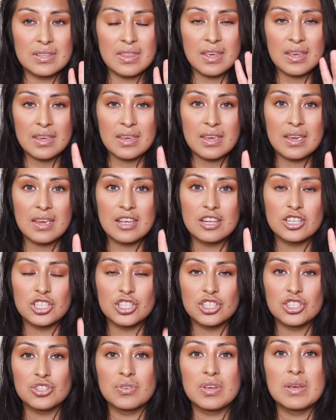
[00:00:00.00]
thinking
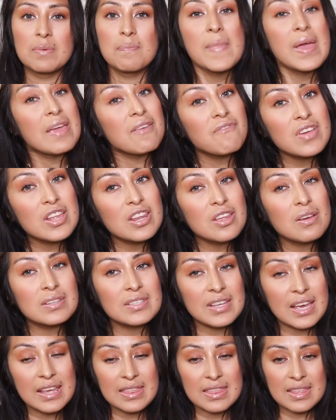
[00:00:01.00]
just doing main videos
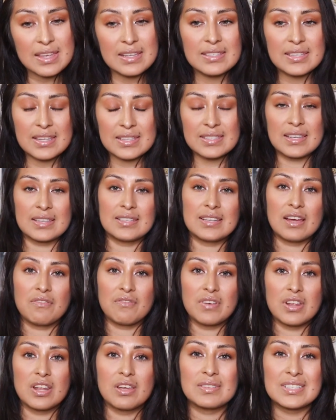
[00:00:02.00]
like this, sit down
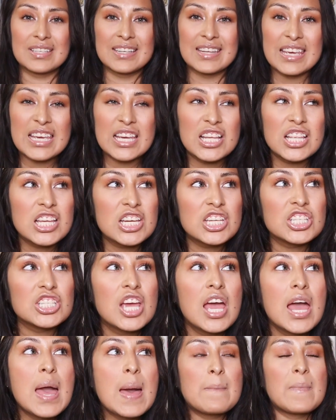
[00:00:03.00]
videos in English,
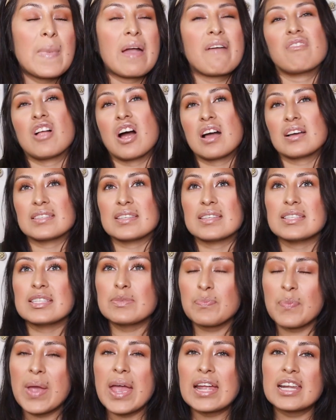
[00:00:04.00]
my vlogs in
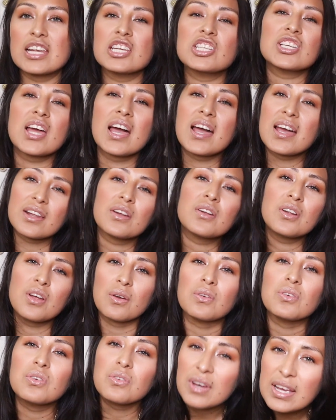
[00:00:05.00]
Spanish. I don't know.
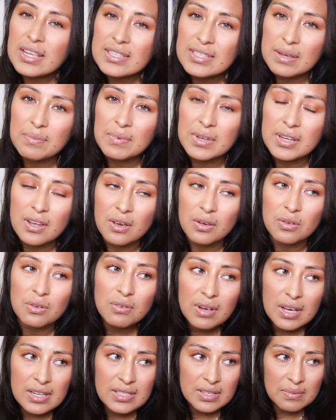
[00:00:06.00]
You guys let me know. You
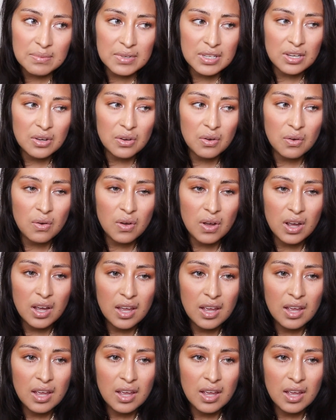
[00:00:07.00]
guys let me know,